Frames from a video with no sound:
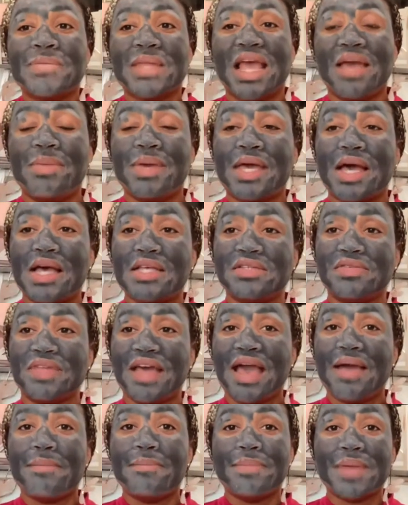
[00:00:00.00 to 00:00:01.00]
And because of
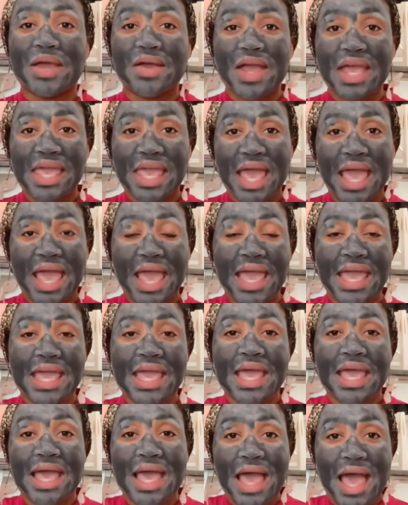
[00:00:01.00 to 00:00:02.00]
that, Mary
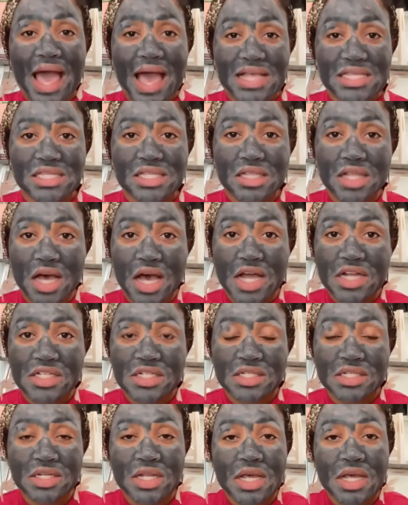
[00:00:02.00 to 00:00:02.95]
Kay has launched